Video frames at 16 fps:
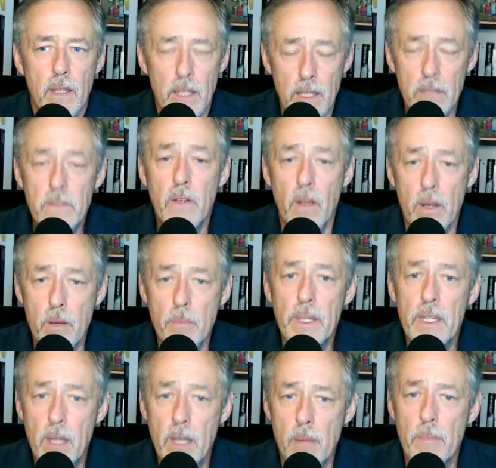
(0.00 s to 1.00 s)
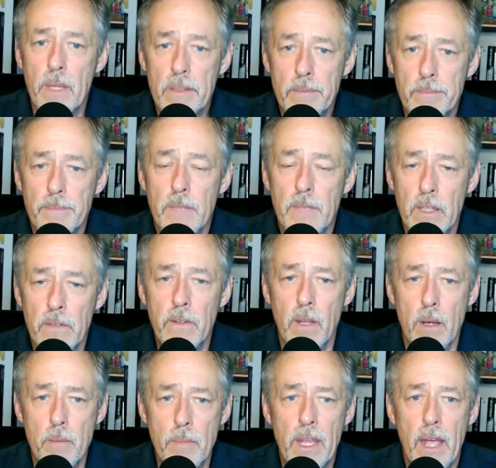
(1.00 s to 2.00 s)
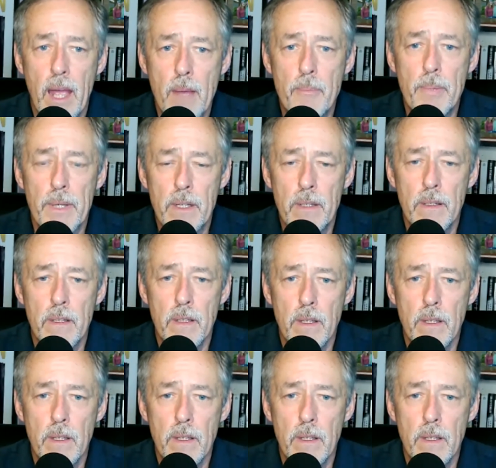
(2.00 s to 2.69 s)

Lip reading: It's going to be coming. It's going to be happening.